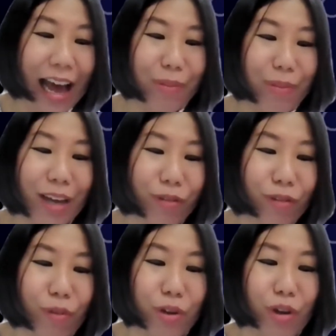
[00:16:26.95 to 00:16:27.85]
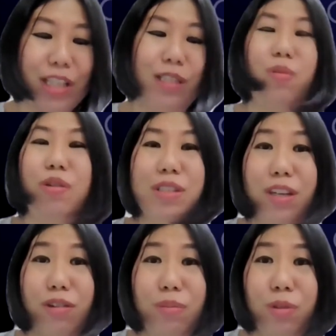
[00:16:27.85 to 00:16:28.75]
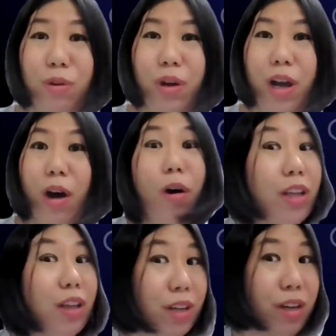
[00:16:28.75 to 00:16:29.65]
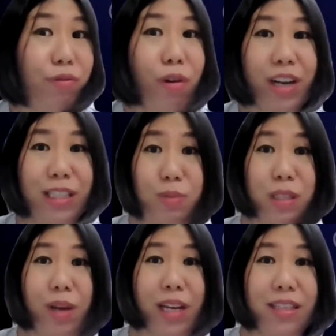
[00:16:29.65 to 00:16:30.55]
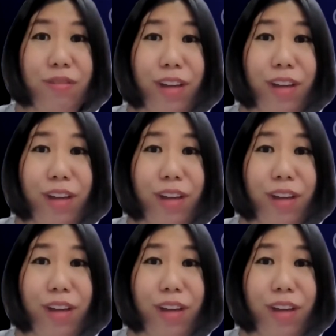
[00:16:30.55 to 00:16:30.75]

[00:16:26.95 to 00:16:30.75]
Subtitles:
I mean, Kelvin, from your experience in crypto or even in Forex perspective,